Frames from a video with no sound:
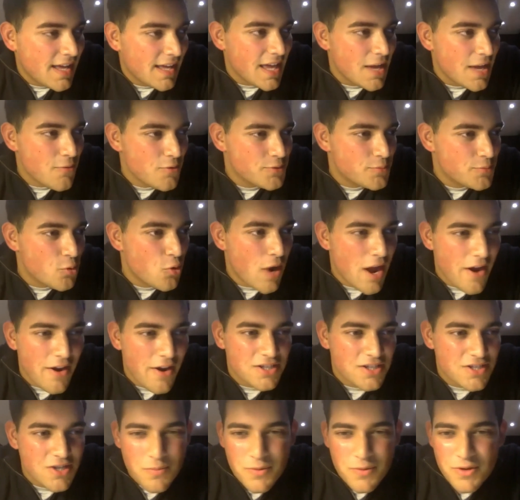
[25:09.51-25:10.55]
it was more
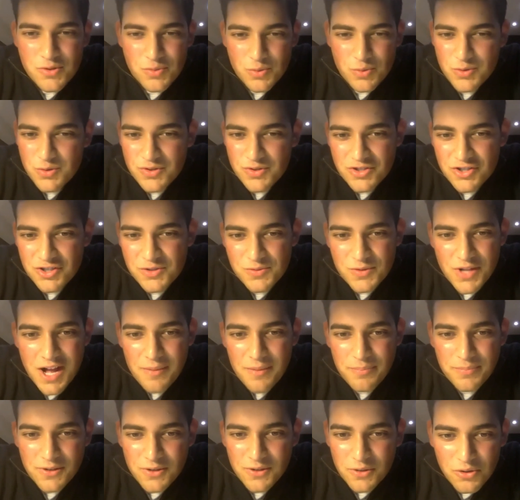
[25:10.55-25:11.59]
Eric Thomas, which was just like
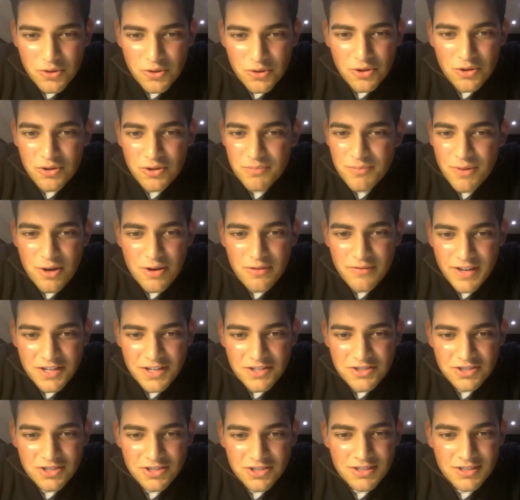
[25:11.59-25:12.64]
pure motivation.